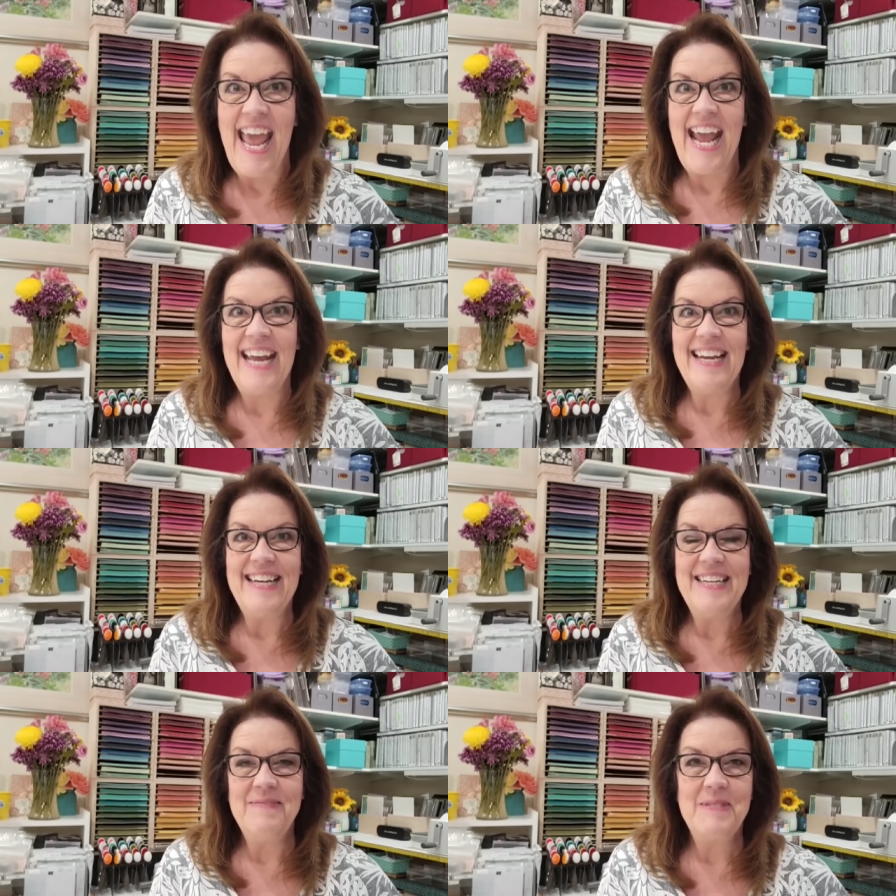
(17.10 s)
and
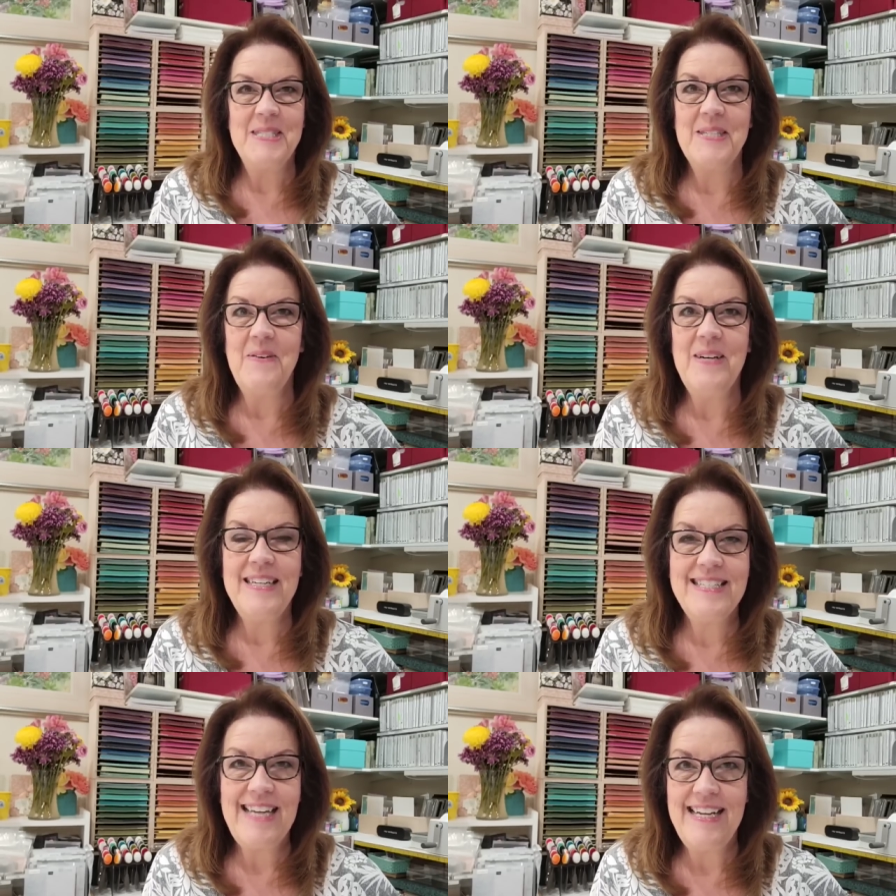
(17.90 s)
I am so
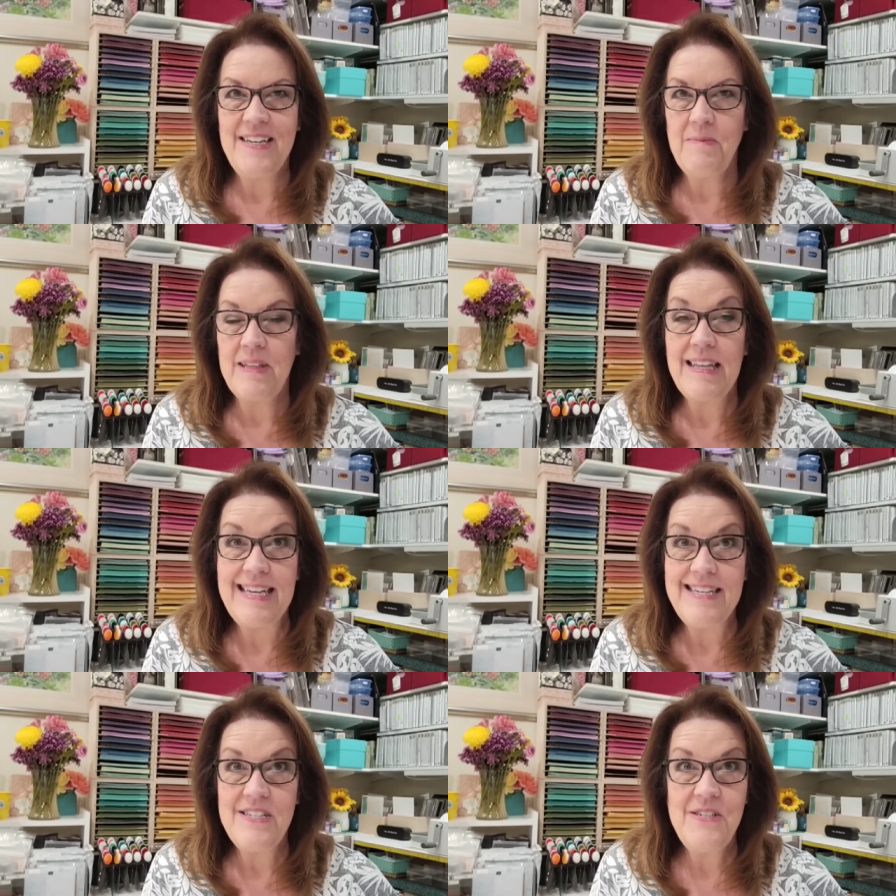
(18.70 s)
excited with
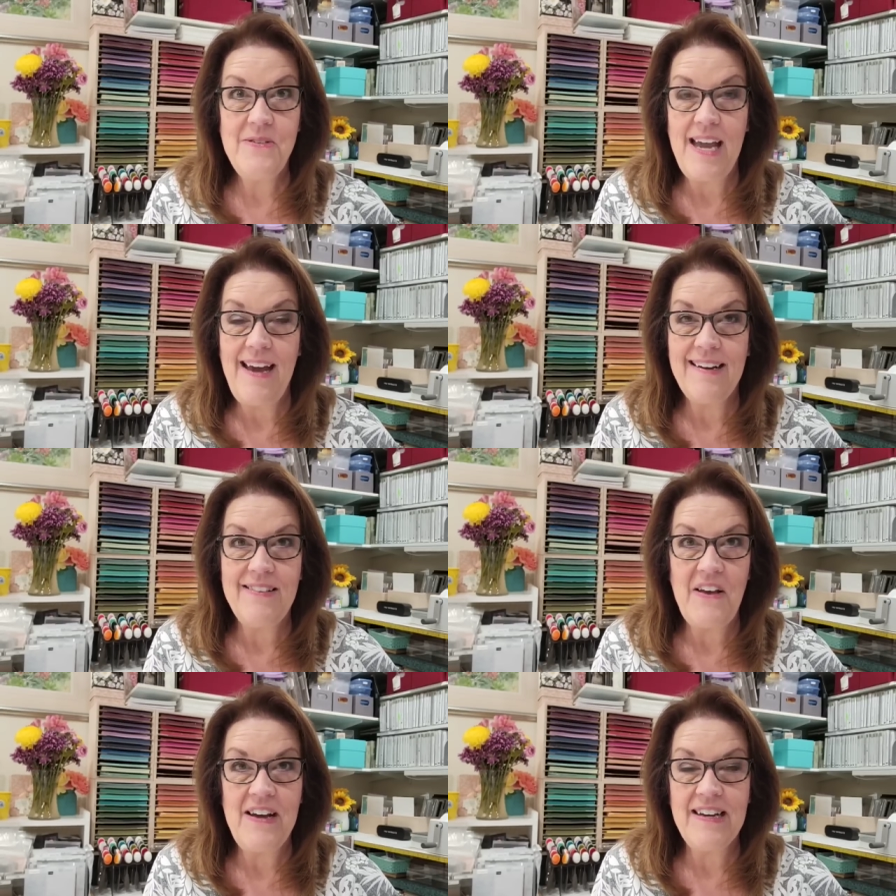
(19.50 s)
each new
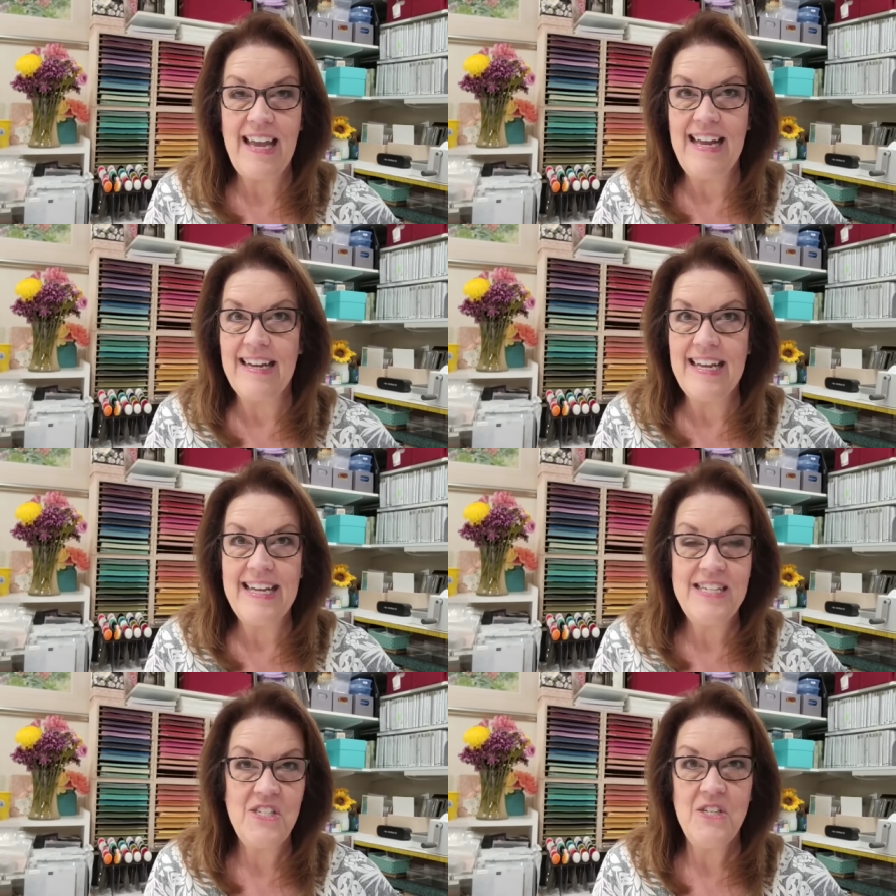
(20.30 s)
catalog and
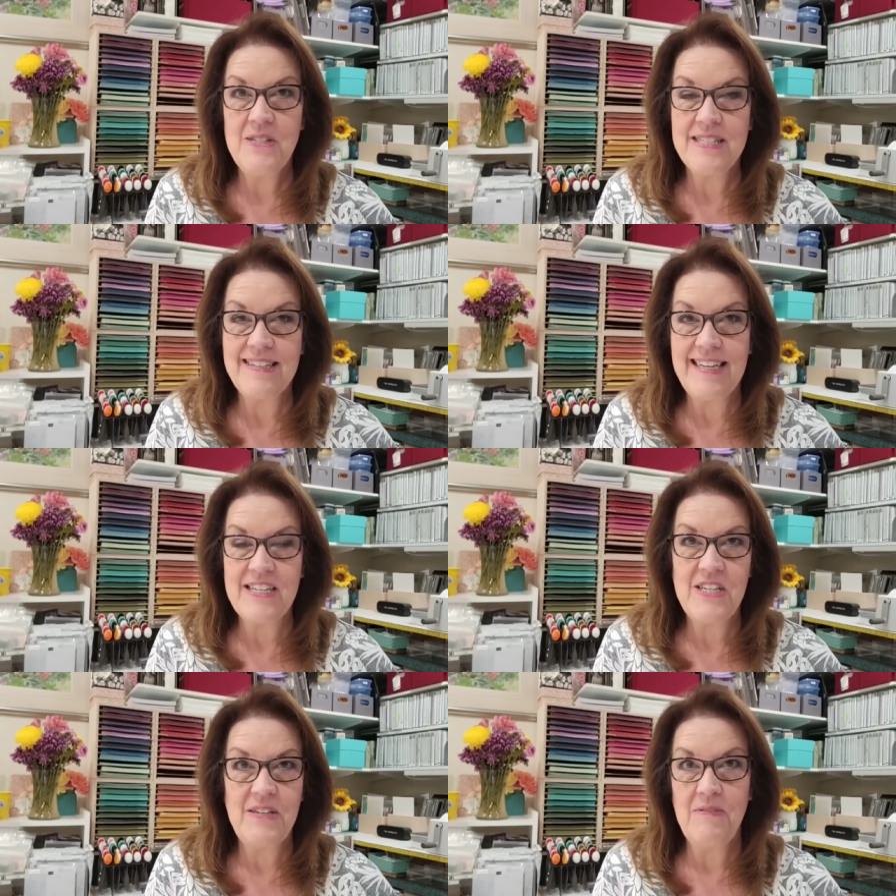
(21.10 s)
each new
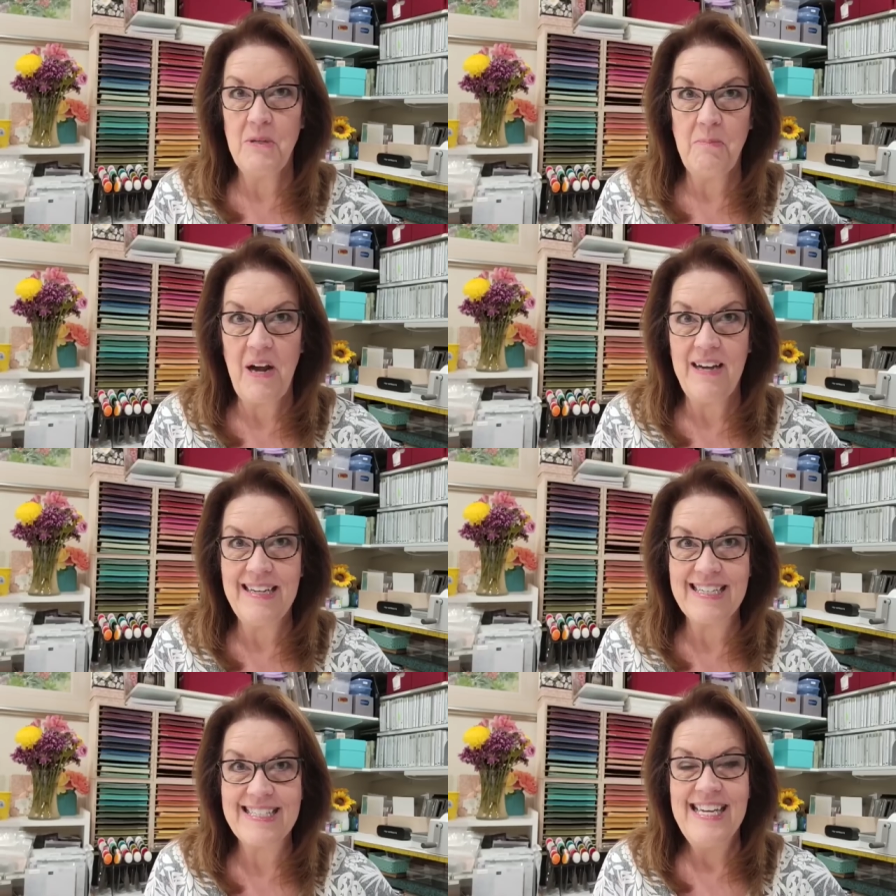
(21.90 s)
selection of new
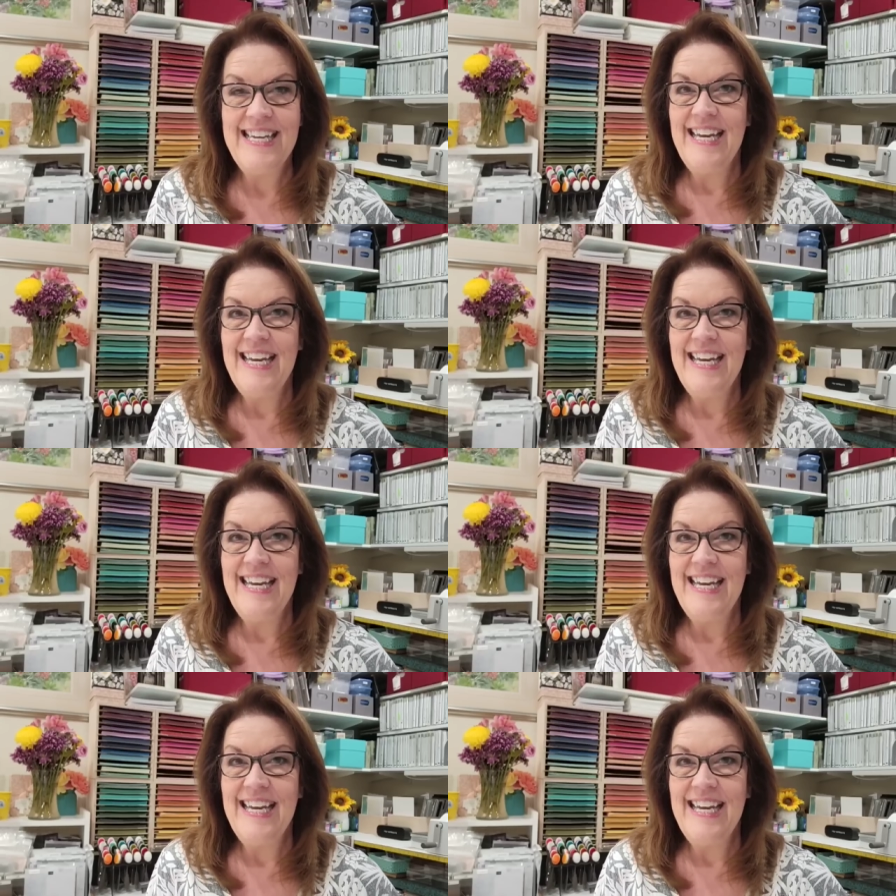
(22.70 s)
products.